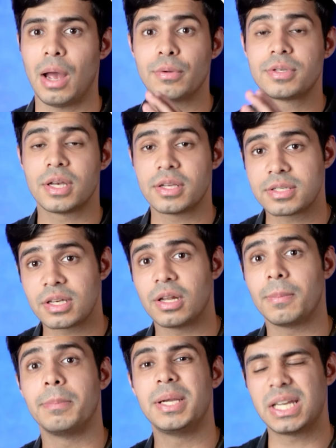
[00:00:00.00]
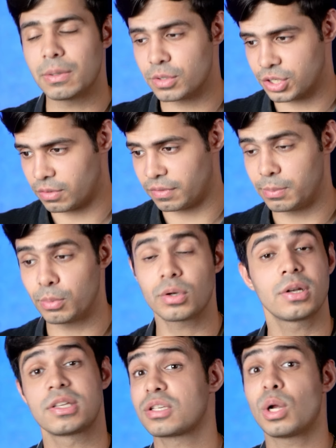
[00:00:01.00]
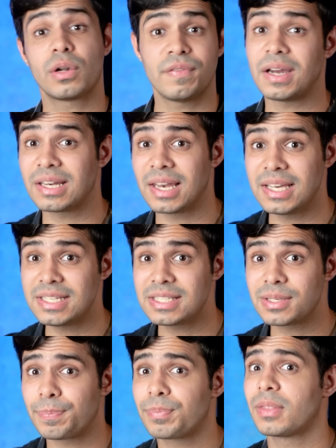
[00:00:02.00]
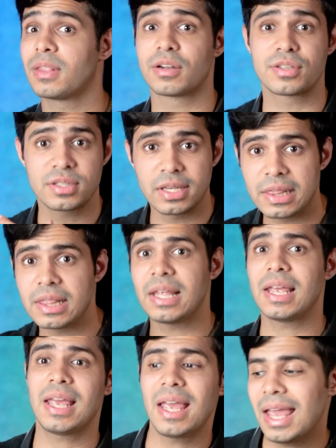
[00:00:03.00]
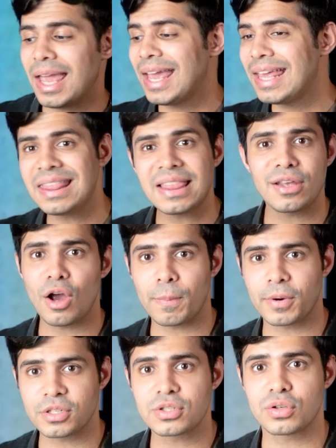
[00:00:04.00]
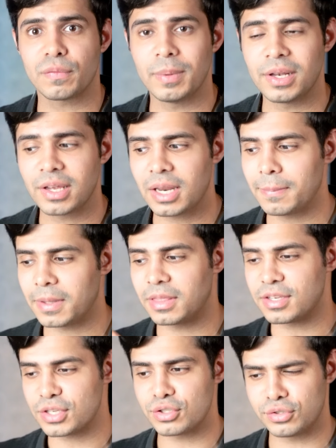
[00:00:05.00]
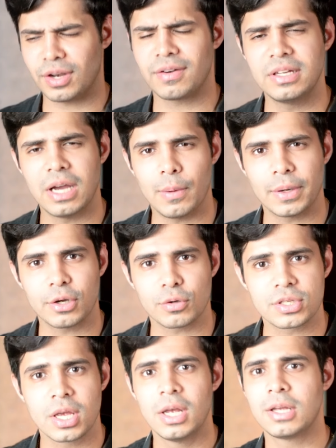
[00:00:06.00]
I would say it's still a beta version of the portal. It's not finalized. They're still in the operations of building it, but this is generally how it looks.